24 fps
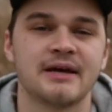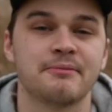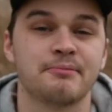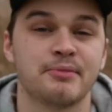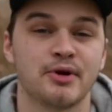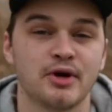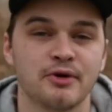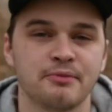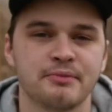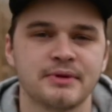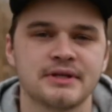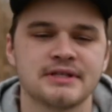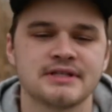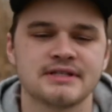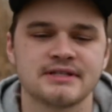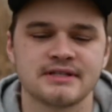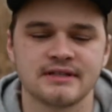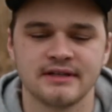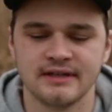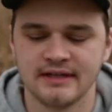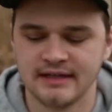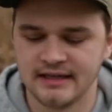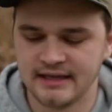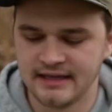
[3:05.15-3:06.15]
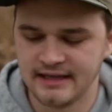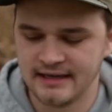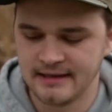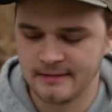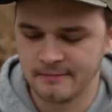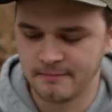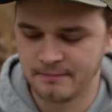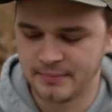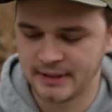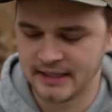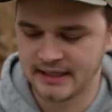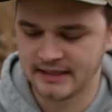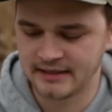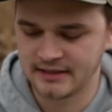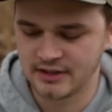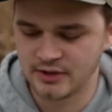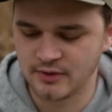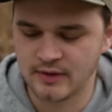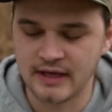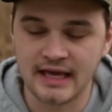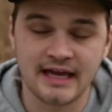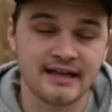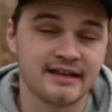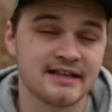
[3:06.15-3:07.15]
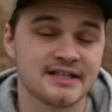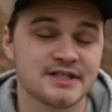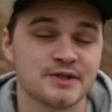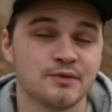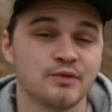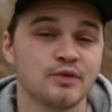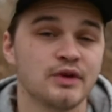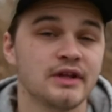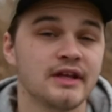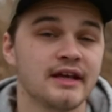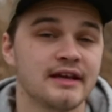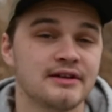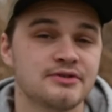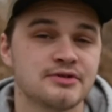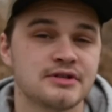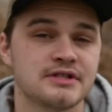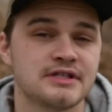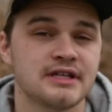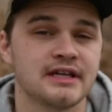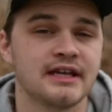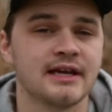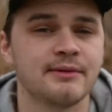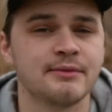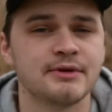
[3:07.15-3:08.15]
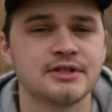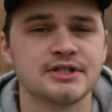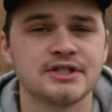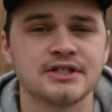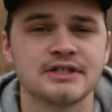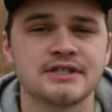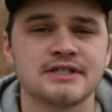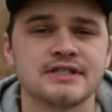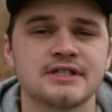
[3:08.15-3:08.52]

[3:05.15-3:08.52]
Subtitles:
purpose, but you can get some really interesting images,